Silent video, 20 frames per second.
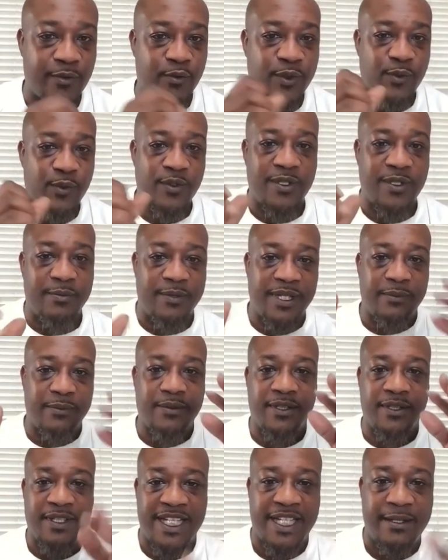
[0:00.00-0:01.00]
We want to be able
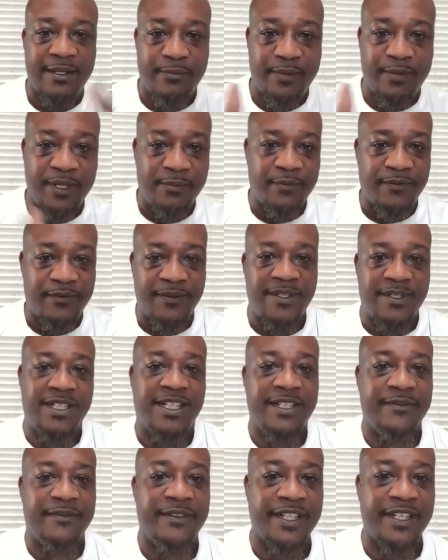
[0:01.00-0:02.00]
to hit people from the
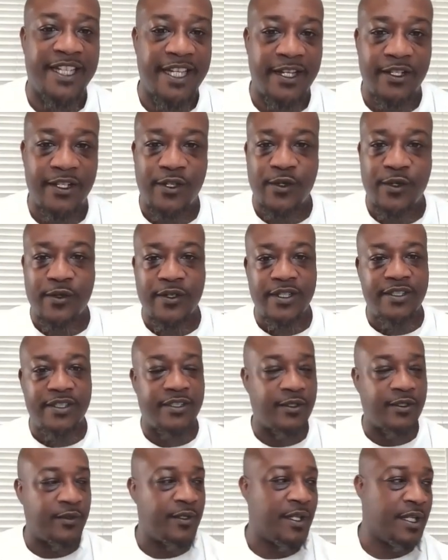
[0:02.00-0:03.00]
different categories.
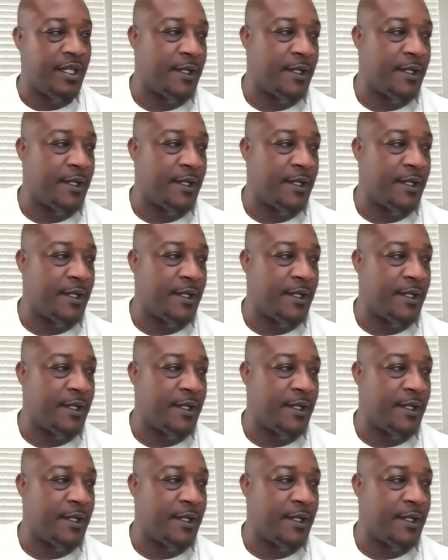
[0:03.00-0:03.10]
So